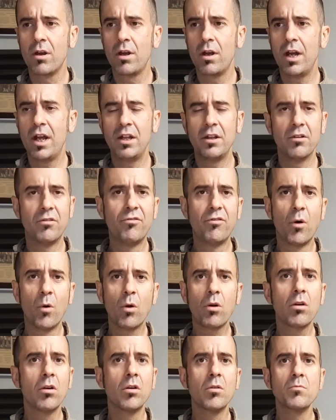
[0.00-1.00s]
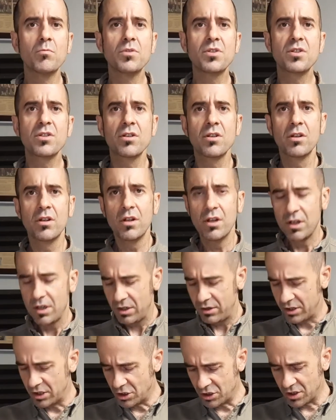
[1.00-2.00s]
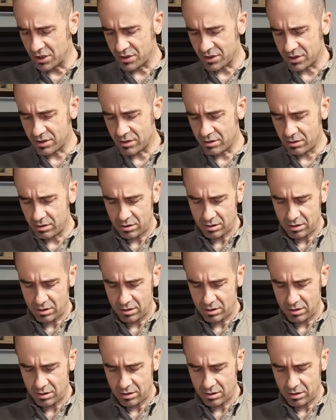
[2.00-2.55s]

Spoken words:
and the forums that just